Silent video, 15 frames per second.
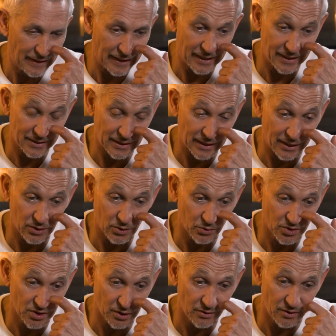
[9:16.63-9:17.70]
and and
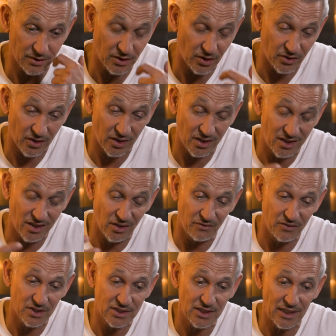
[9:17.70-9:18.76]
also the, uh, the
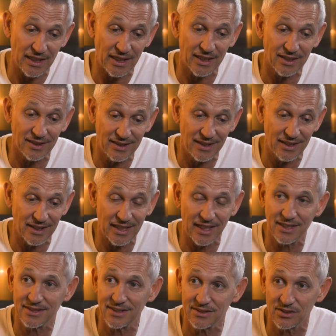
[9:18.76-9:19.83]
obvious
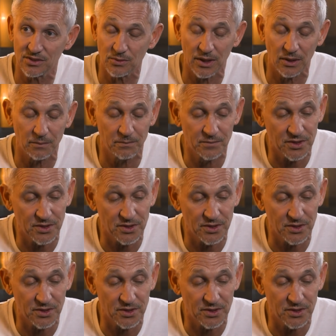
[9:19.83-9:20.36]
illegalities as well.